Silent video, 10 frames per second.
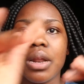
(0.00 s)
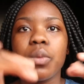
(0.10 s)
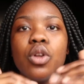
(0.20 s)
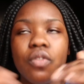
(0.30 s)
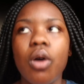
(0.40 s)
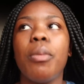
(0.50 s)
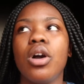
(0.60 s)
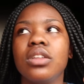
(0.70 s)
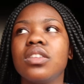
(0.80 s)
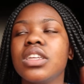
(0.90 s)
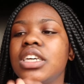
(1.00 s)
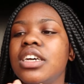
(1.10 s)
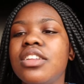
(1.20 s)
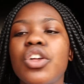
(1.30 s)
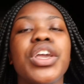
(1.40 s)
matter, we're not far apart.
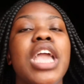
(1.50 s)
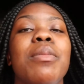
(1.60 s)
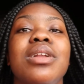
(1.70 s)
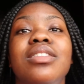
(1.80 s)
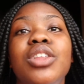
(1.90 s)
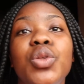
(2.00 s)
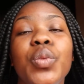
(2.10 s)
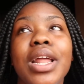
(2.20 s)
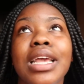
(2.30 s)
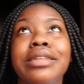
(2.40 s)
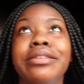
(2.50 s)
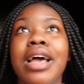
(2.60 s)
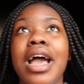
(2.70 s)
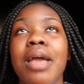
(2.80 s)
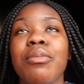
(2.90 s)
So, okay, I'm gonna see you when I get
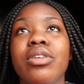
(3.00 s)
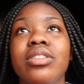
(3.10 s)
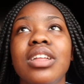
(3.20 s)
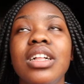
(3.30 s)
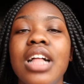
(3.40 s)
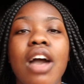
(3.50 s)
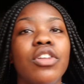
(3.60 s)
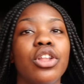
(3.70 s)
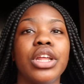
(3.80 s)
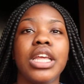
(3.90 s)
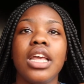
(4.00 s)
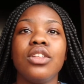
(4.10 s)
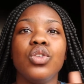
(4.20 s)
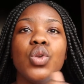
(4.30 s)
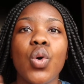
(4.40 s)
time because I have a lot of
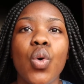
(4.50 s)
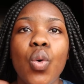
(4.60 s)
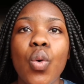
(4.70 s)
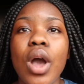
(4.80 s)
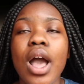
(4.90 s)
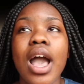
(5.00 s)
gigs, you know.